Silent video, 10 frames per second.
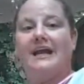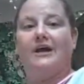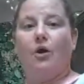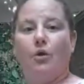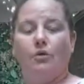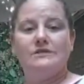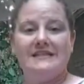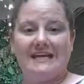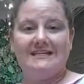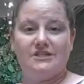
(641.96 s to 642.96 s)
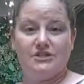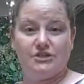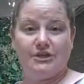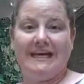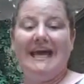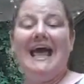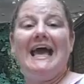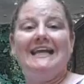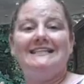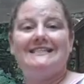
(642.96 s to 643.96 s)
it holds nice and sturdy.
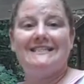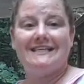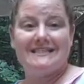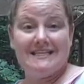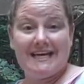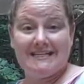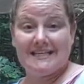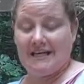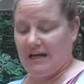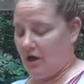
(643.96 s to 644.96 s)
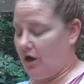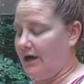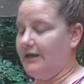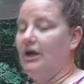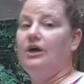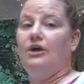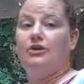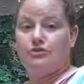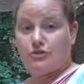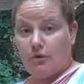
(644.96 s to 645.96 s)
And it sits nicely on your
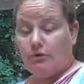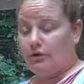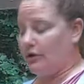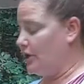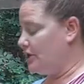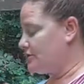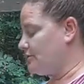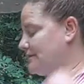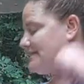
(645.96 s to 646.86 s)
shoulder, so it's